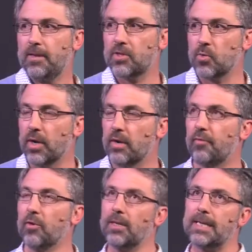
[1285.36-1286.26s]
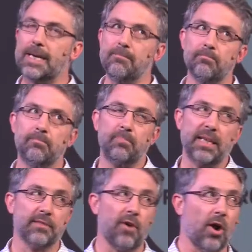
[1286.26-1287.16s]
There's this wonderful um,
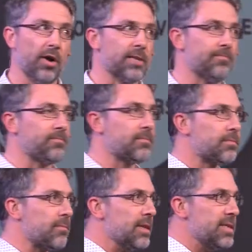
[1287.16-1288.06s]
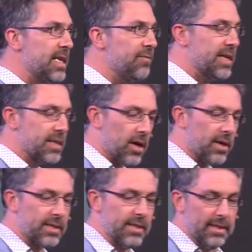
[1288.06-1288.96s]
piece of art, deviant
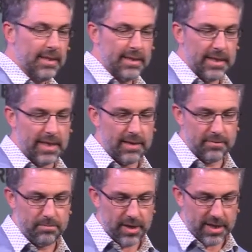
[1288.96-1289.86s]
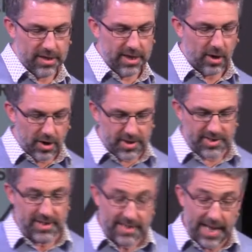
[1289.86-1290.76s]
art, uh, by the
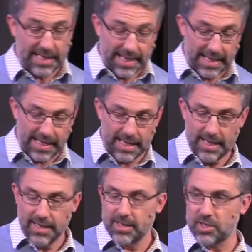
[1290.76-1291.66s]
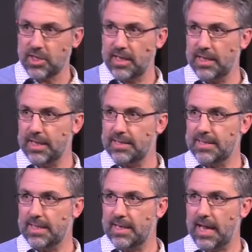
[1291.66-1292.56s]
artist Dalig. She uh,
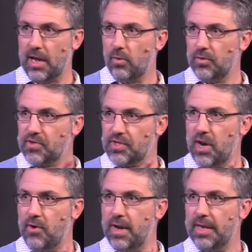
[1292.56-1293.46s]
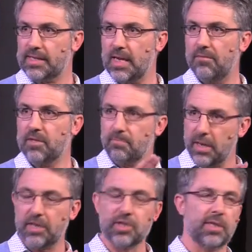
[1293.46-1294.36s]
did a whole series of
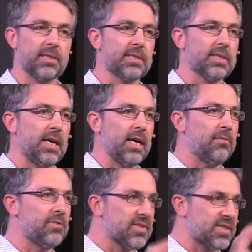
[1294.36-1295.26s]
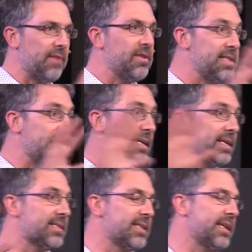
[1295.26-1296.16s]
depictions of the seven deadly
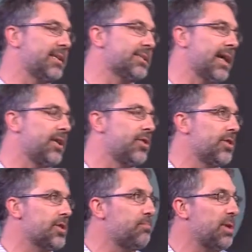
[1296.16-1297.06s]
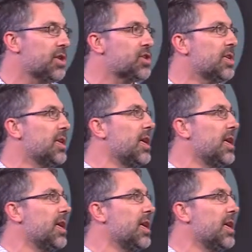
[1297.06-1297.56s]
sins, and her depiction